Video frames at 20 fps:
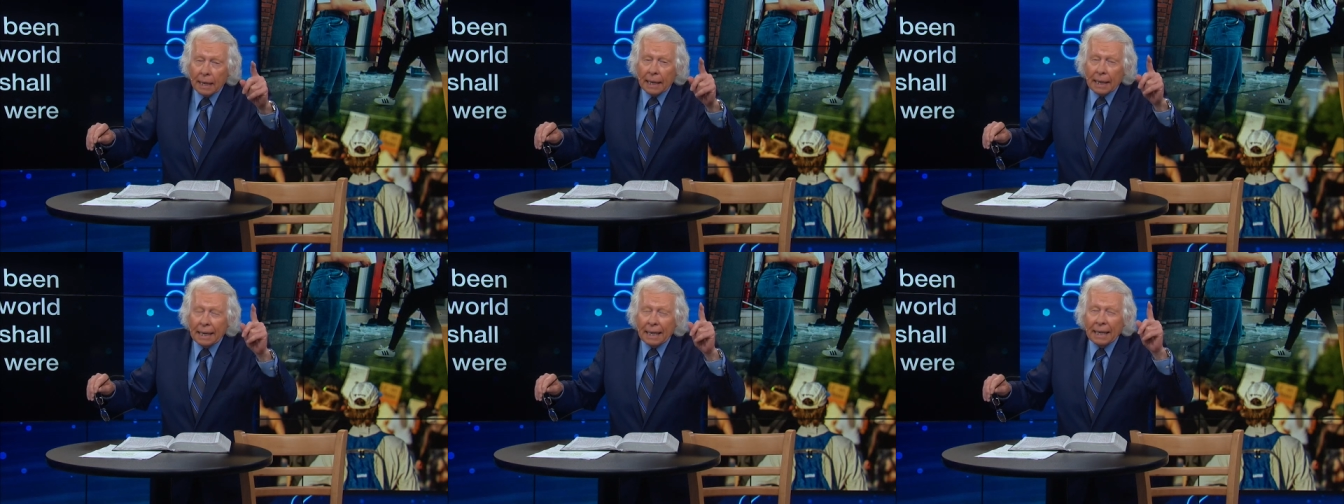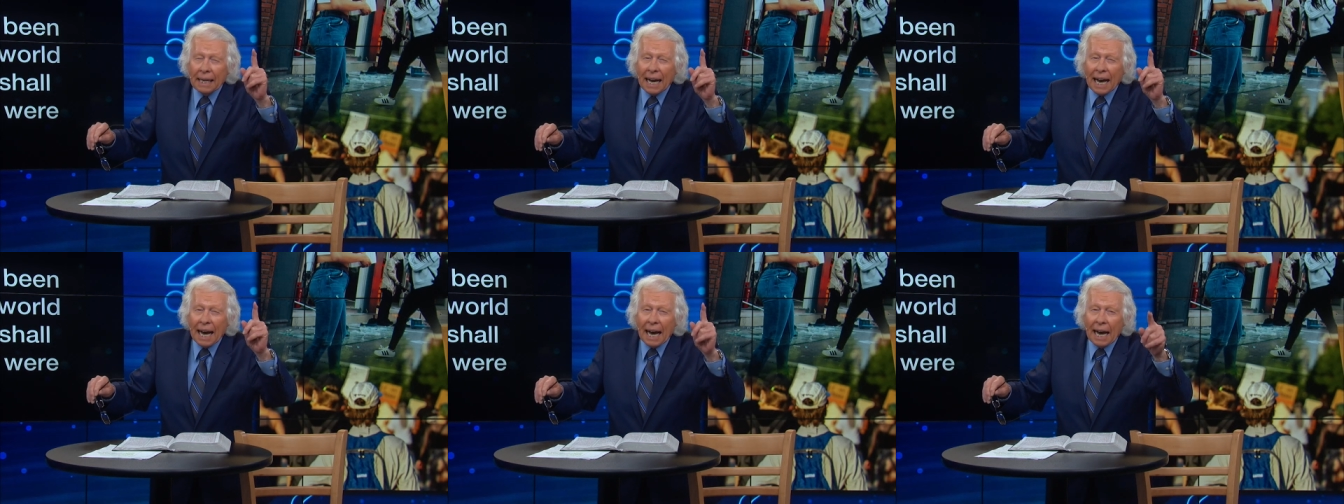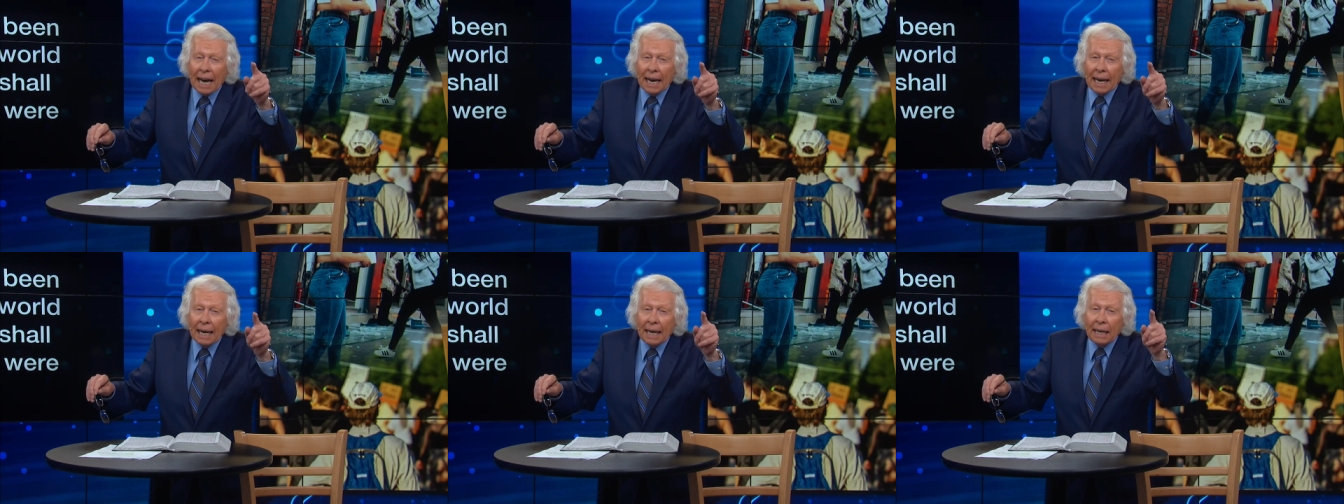in
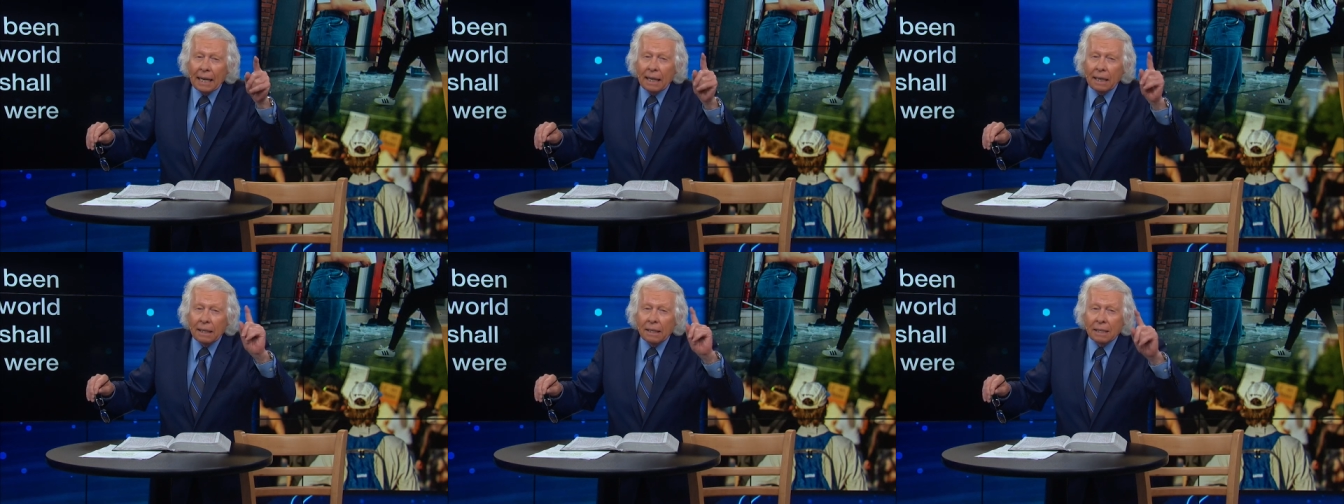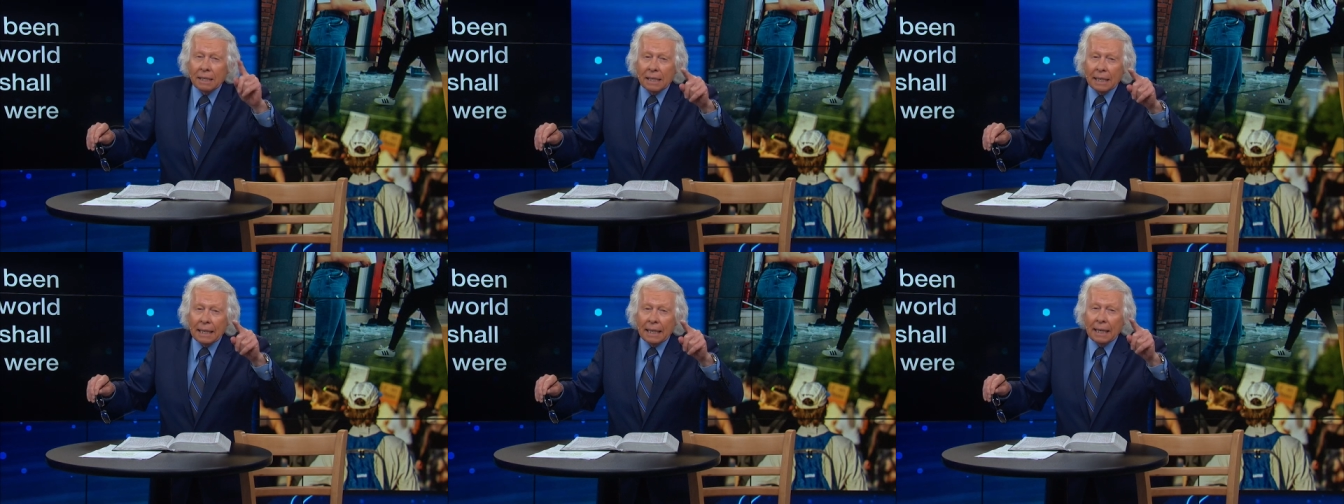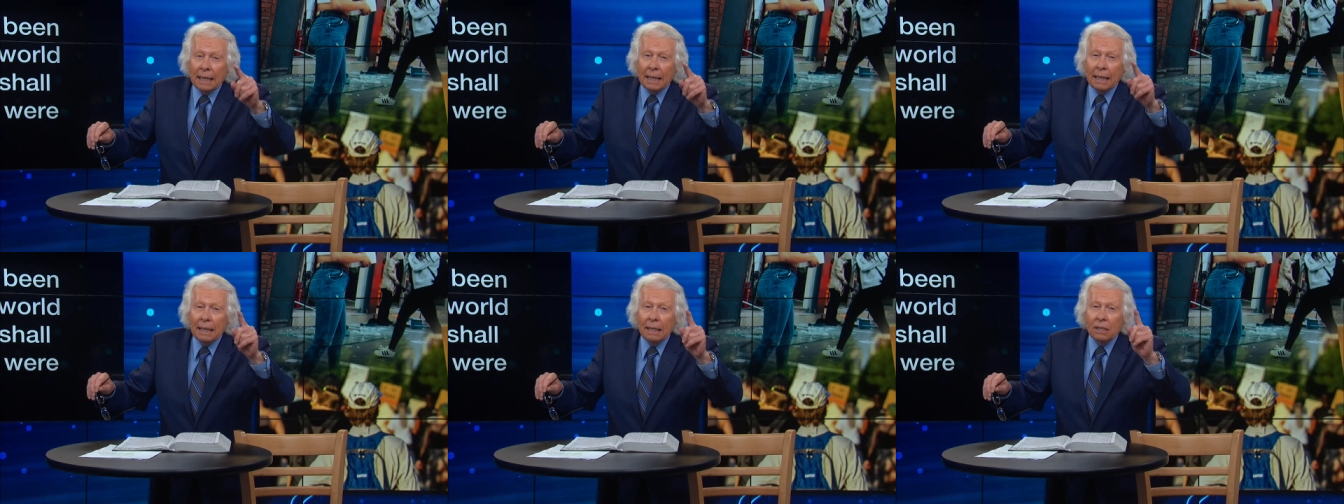
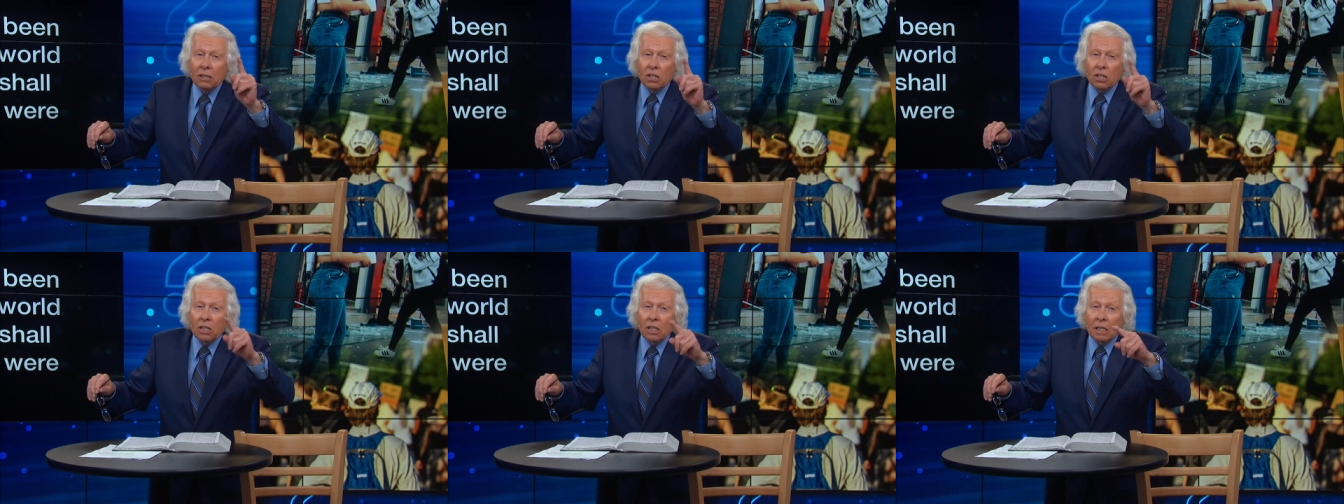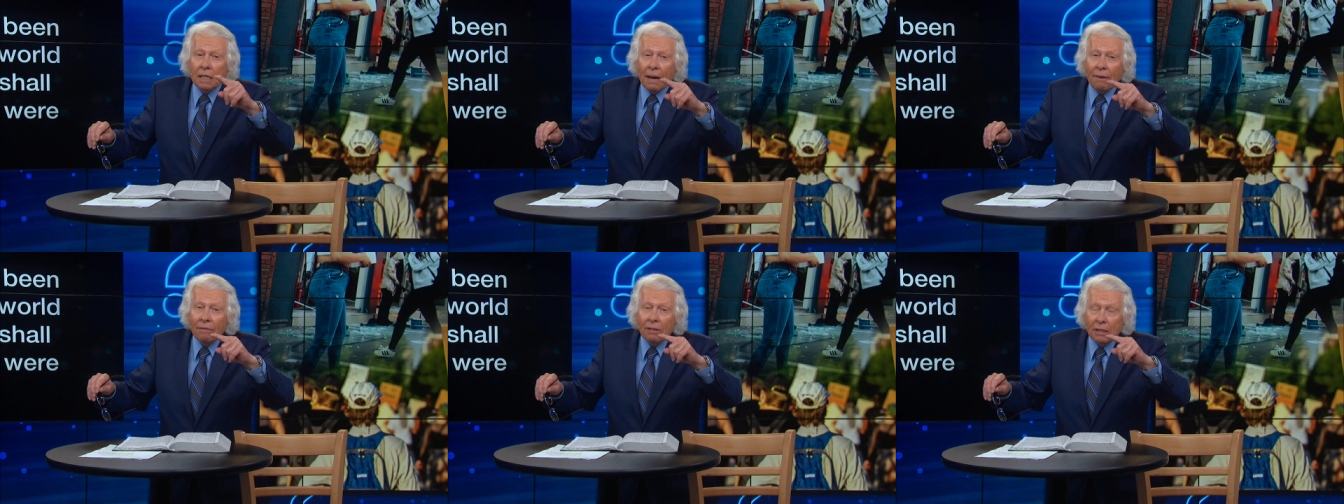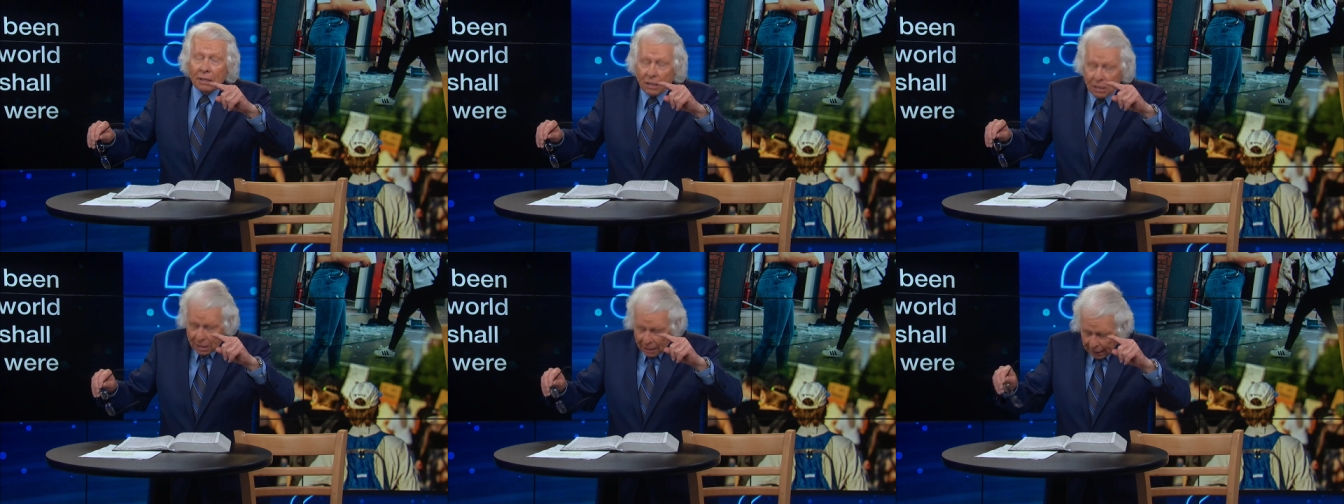AD
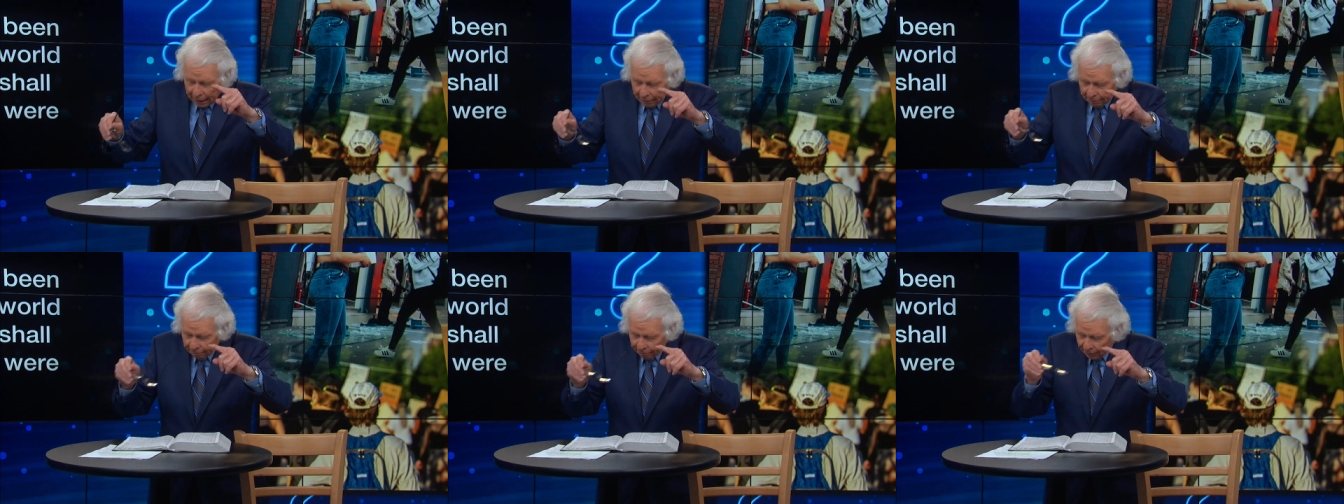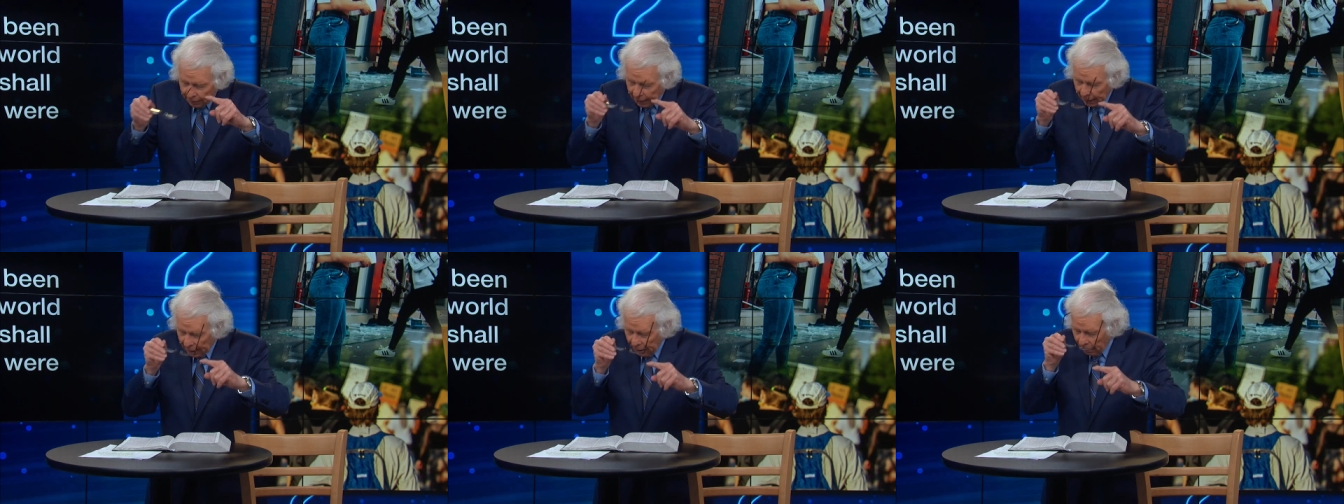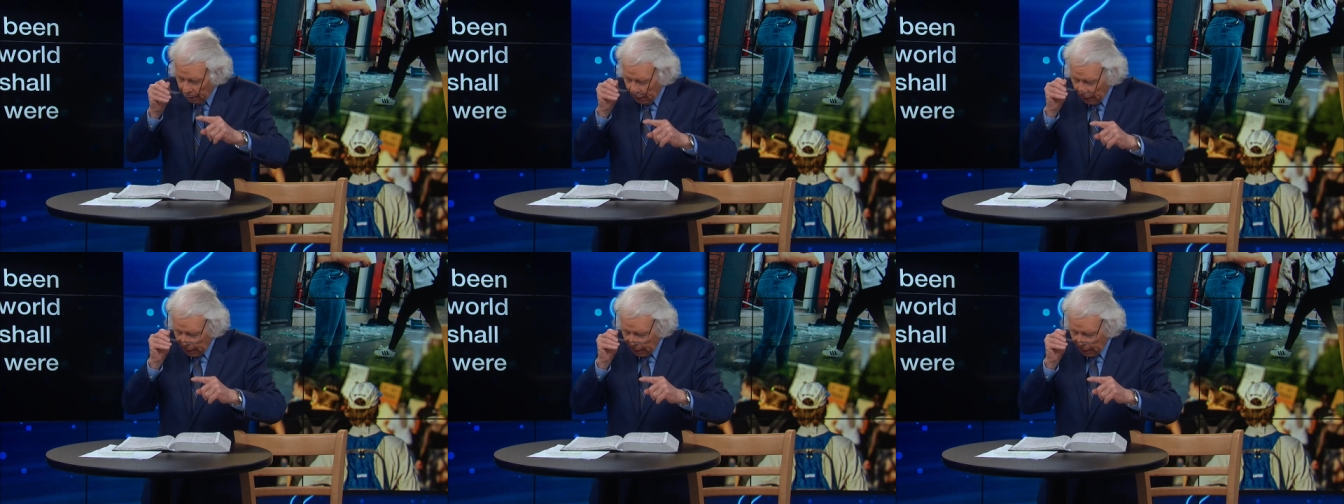70. Here it